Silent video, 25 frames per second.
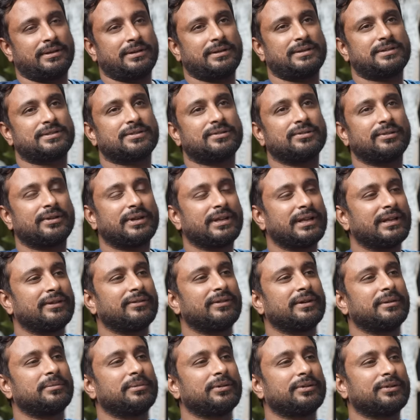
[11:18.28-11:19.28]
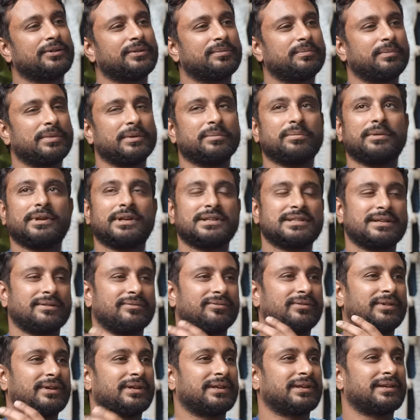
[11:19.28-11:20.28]
It's good in a way because people are
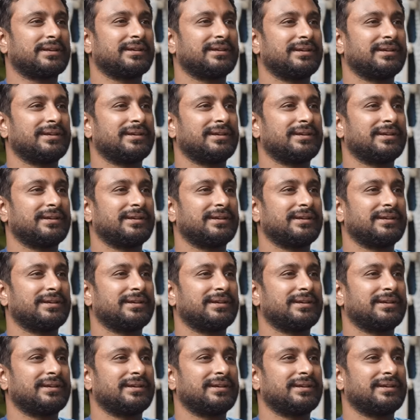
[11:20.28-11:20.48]
somewhere.